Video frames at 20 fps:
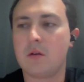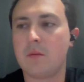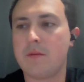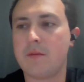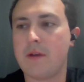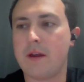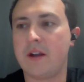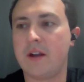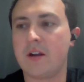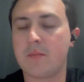
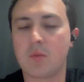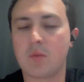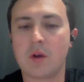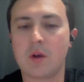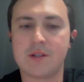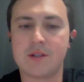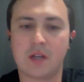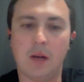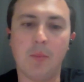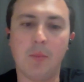we've had it
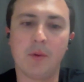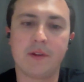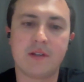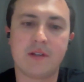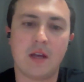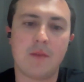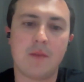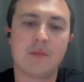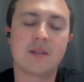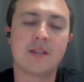appraised a couple of
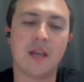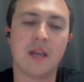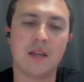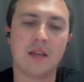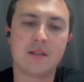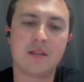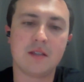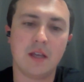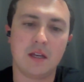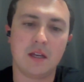times
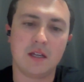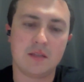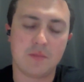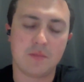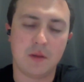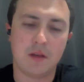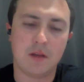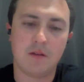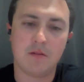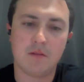since, and
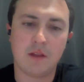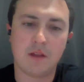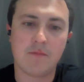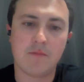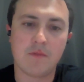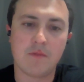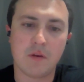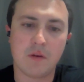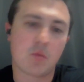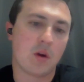
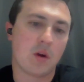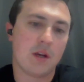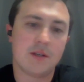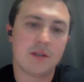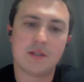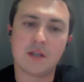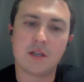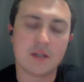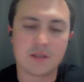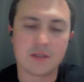they've
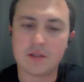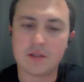appraised it as a